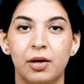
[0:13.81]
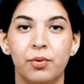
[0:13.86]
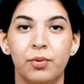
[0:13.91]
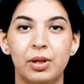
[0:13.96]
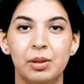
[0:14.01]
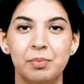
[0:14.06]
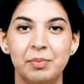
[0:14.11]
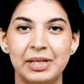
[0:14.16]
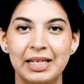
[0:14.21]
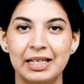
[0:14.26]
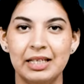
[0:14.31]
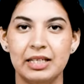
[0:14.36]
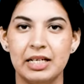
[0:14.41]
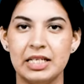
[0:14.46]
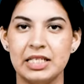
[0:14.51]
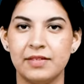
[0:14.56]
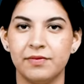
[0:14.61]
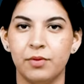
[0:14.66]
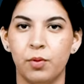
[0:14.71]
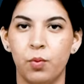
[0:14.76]
Going
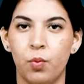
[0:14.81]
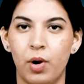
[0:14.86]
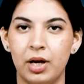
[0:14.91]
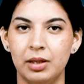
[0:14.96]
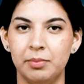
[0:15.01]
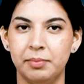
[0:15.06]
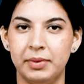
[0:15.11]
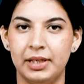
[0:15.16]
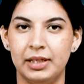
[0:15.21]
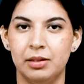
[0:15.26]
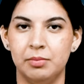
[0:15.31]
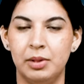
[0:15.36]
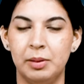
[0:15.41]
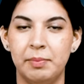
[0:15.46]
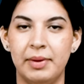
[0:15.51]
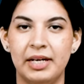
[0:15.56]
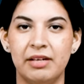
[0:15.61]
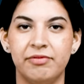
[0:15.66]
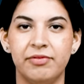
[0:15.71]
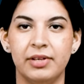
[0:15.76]
meatless for one meal may
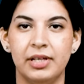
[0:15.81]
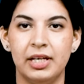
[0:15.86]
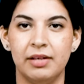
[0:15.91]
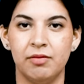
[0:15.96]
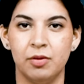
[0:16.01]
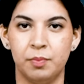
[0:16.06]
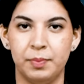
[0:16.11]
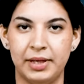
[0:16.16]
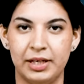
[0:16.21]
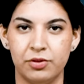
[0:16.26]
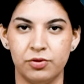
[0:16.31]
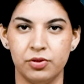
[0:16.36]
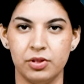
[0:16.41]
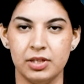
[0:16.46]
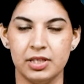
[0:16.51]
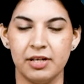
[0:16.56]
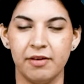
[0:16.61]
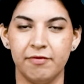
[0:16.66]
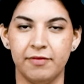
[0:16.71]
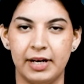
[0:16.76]
benefit liver
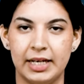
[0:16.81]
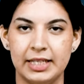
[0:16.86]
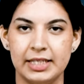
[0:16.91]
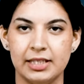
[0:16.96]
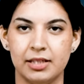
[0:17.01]
patients, find